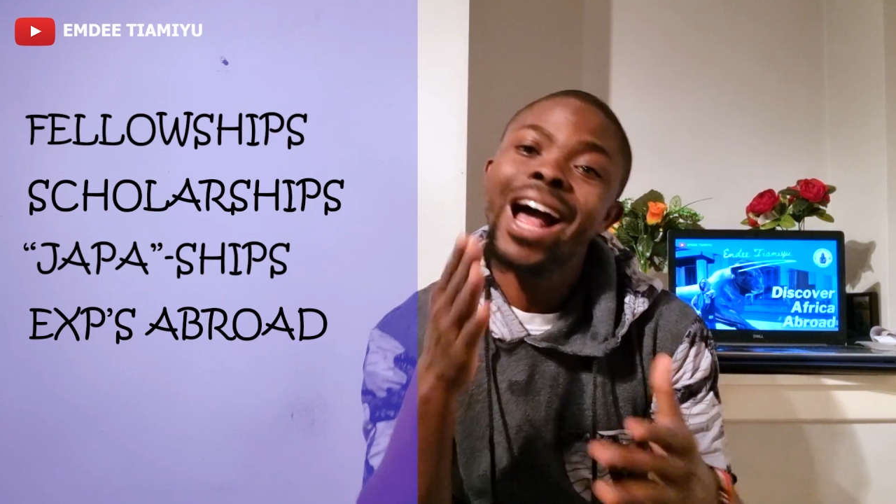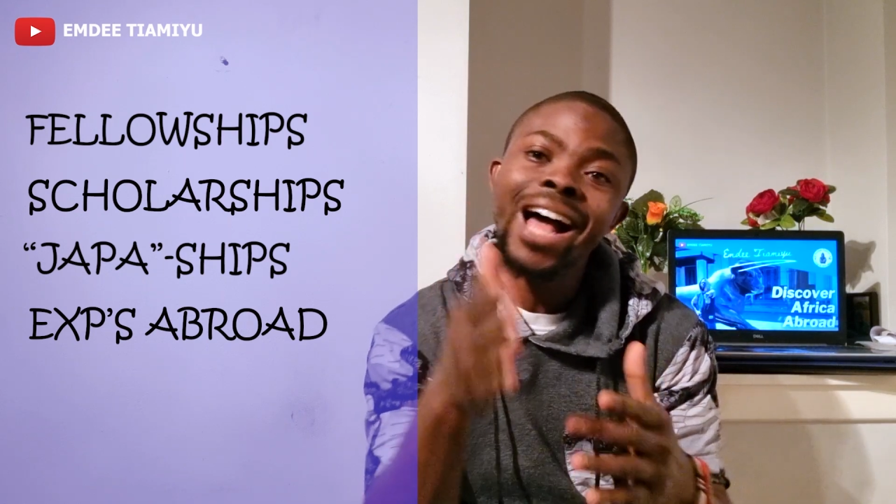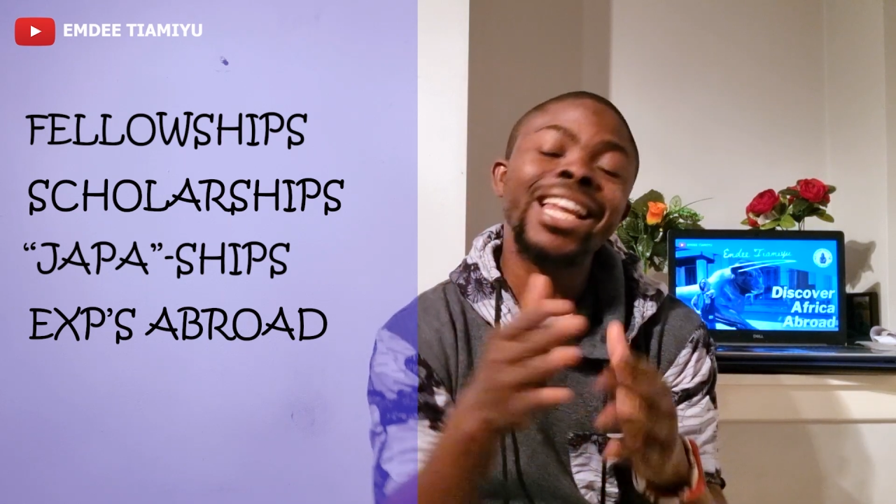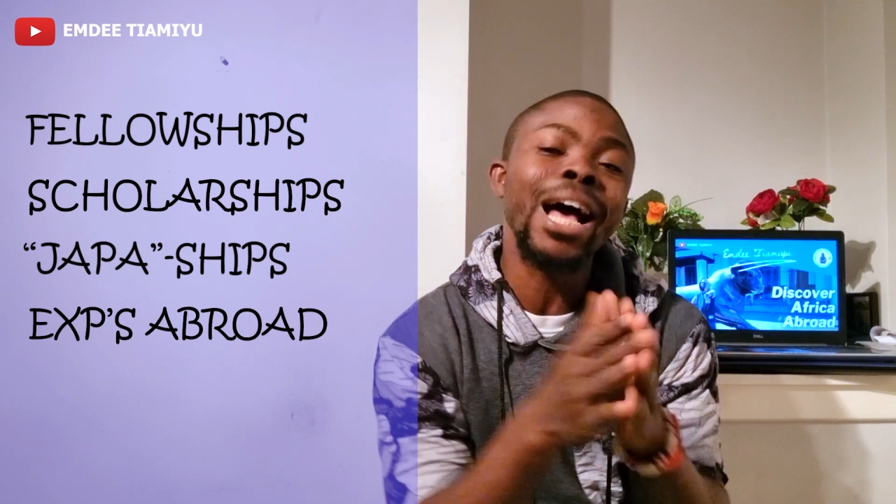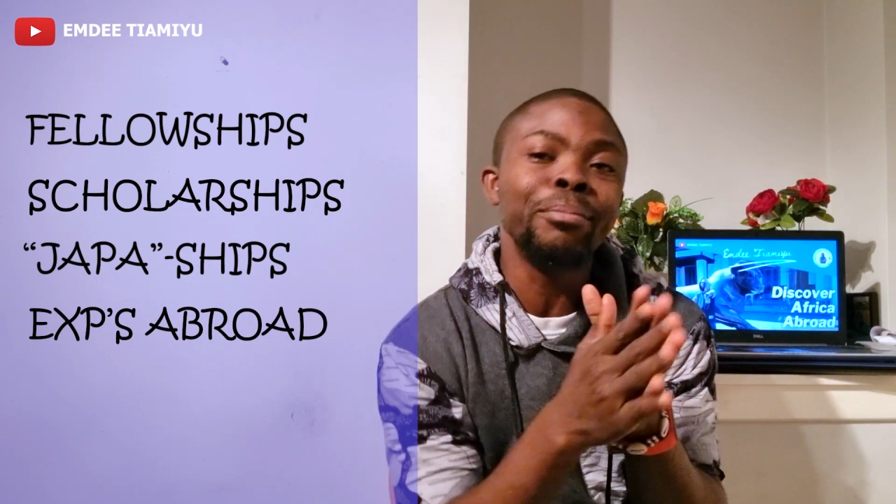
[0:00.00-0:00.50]

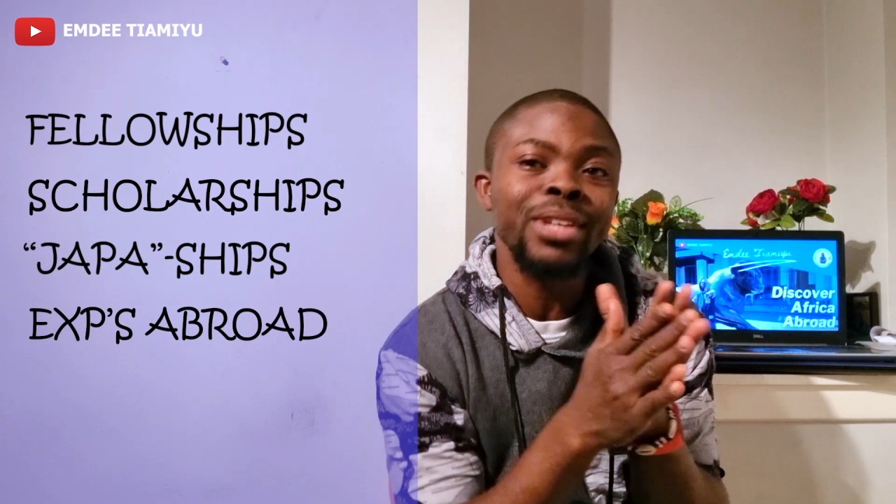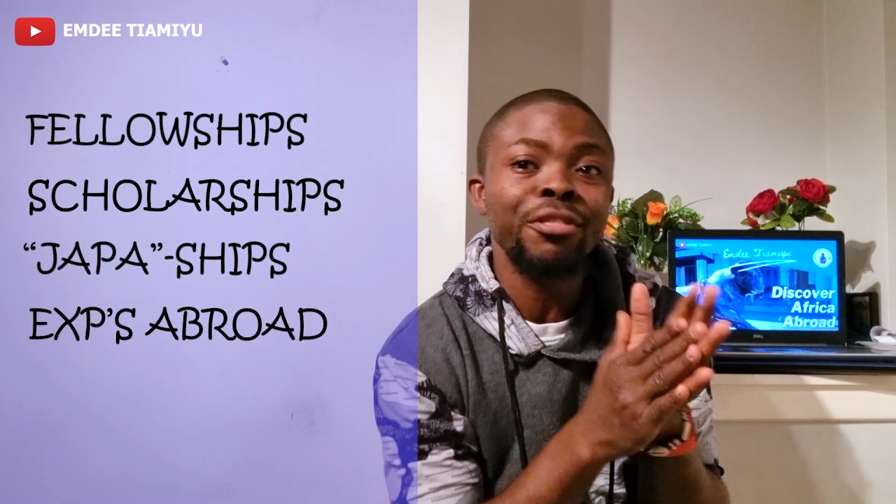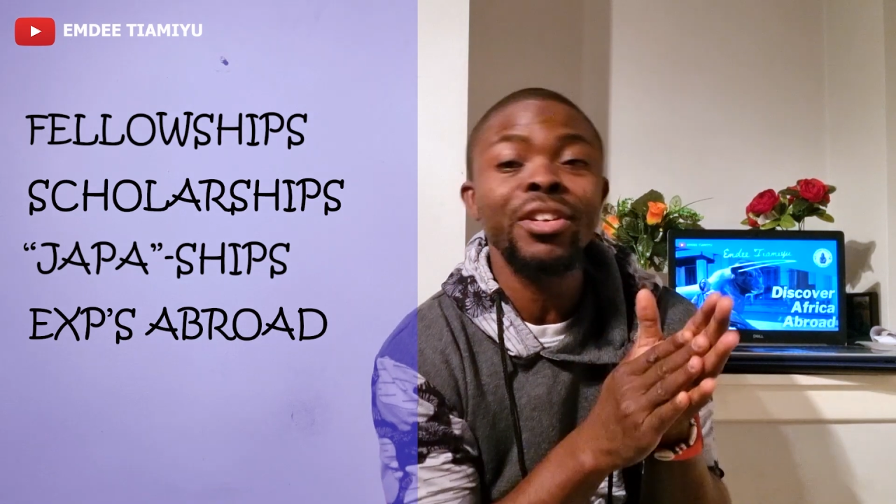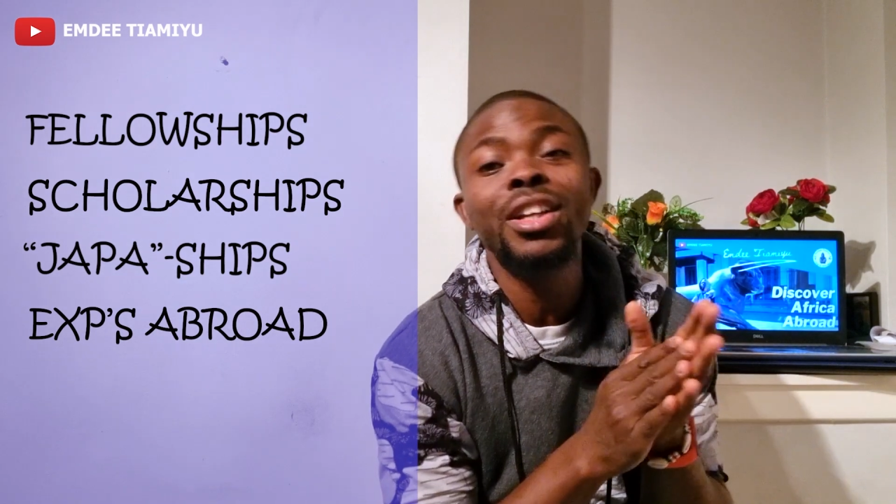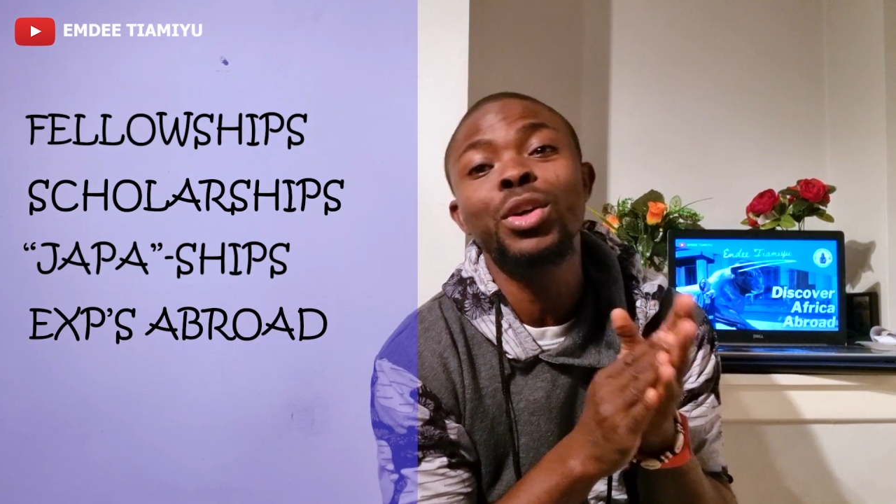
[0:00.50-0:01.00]
and I'm
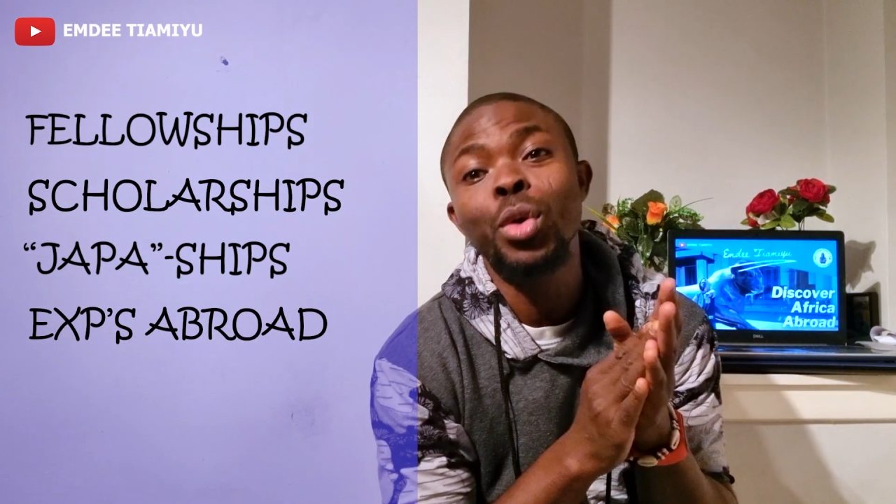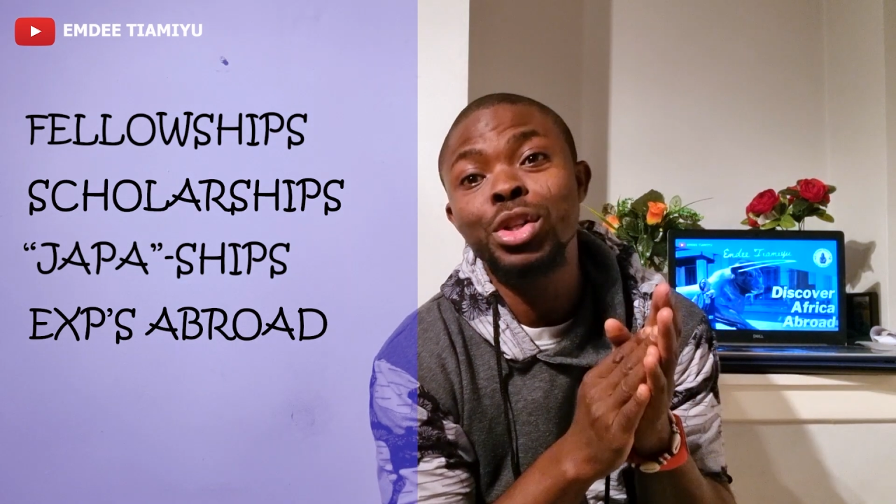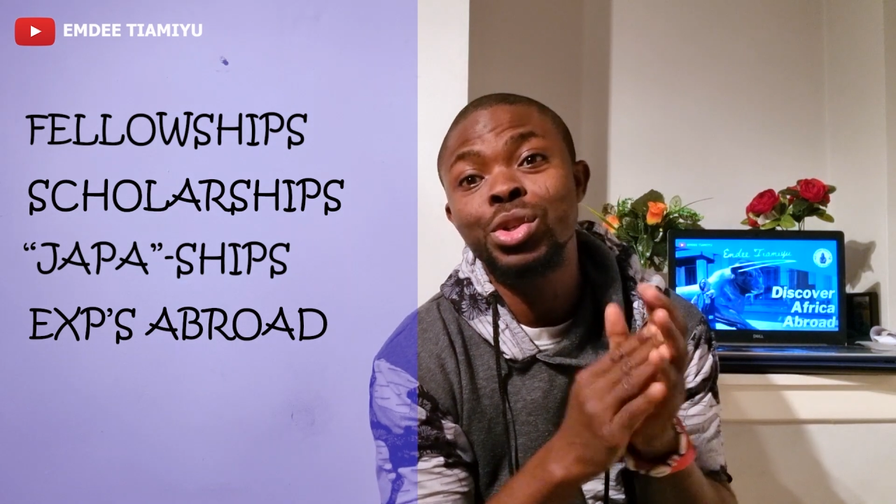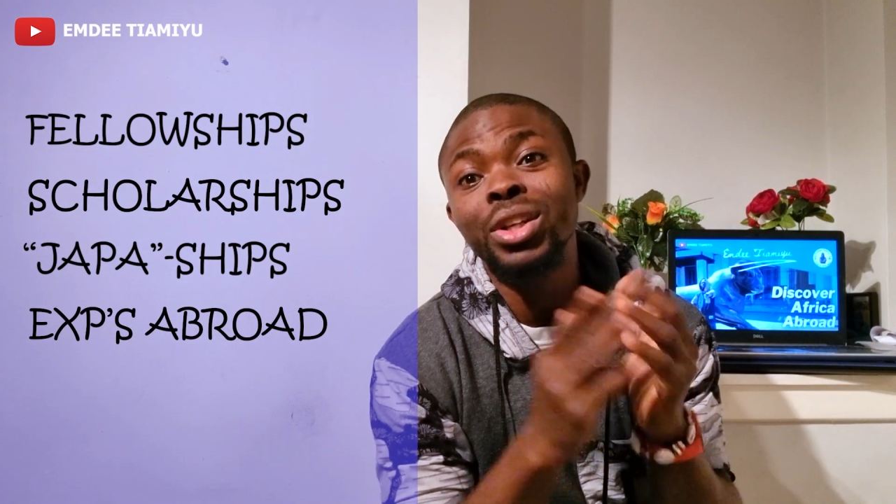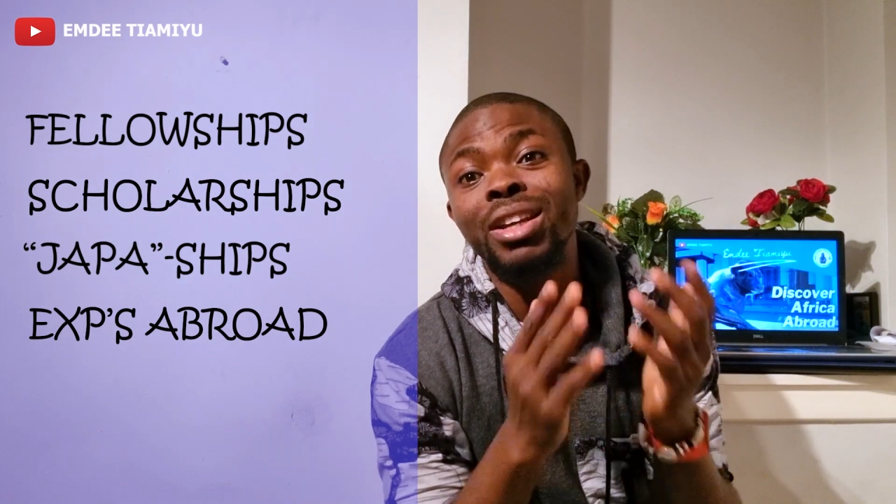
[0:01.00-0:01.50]
definitely
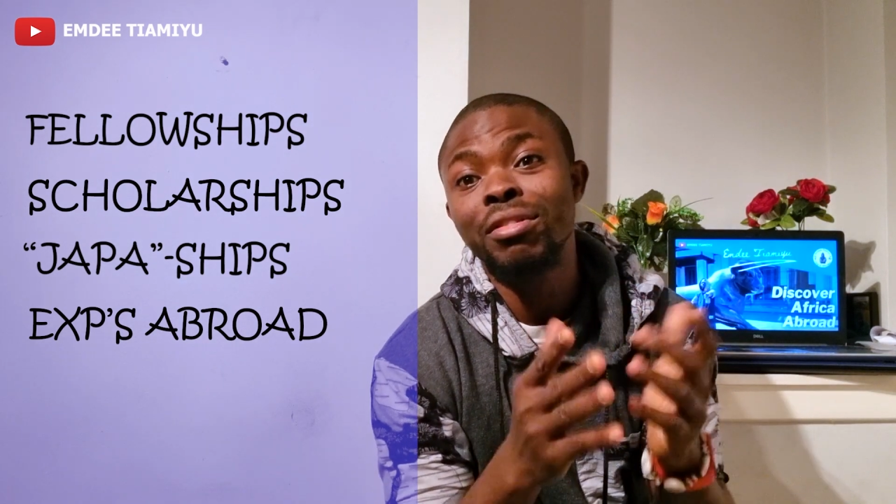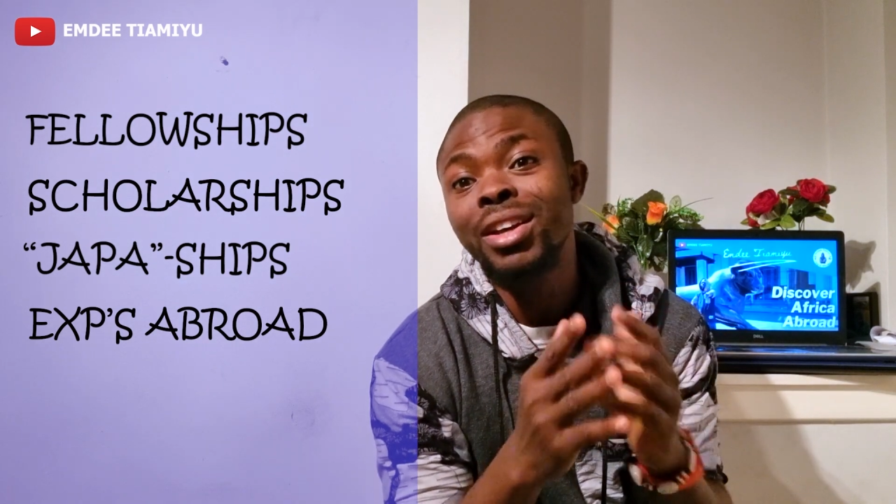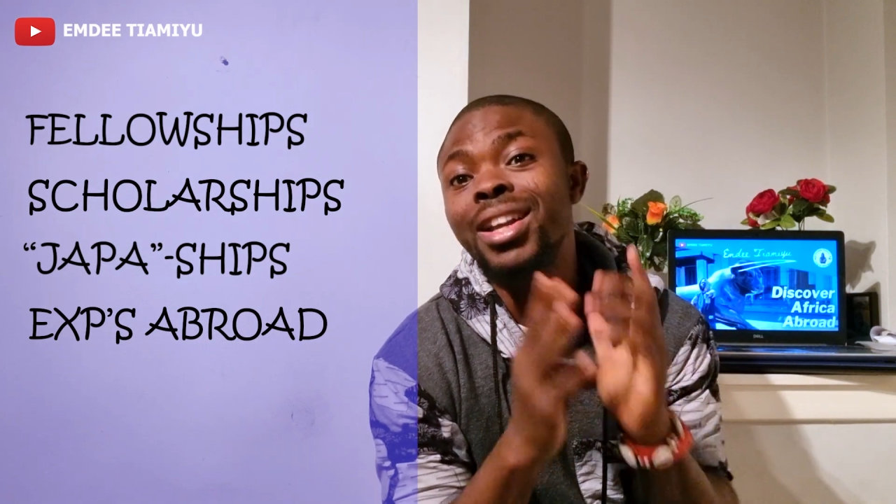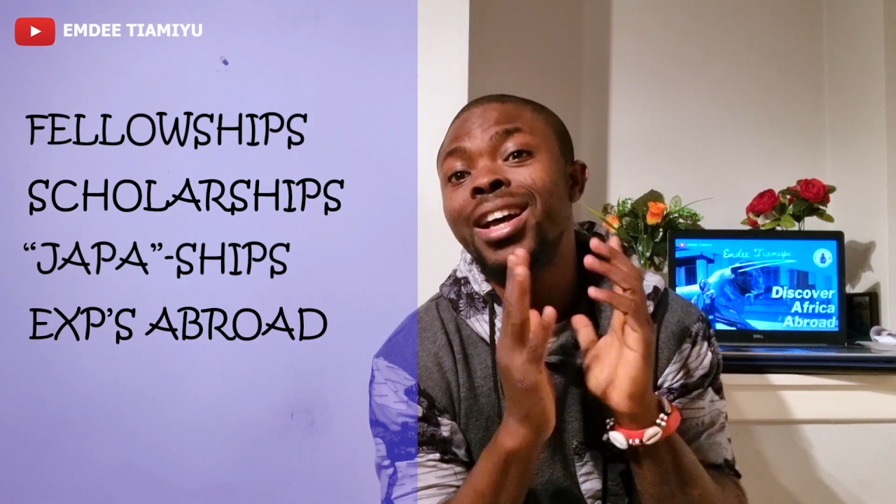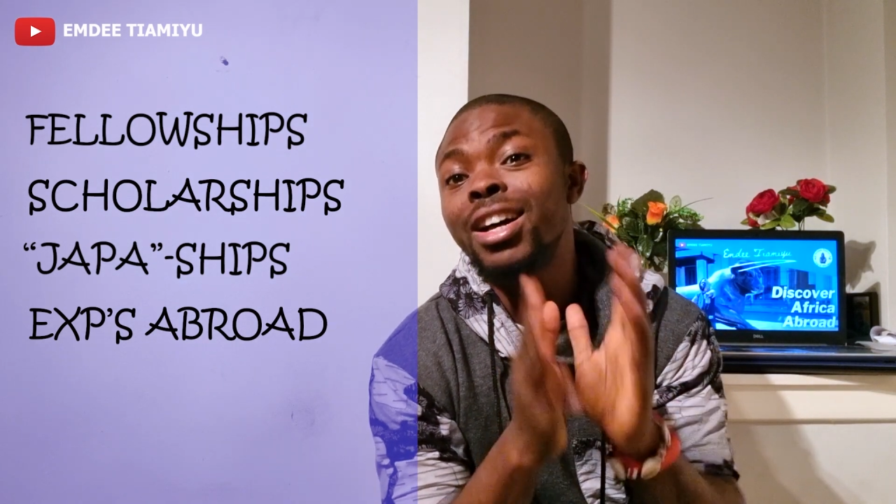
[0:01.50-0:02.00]
going to give it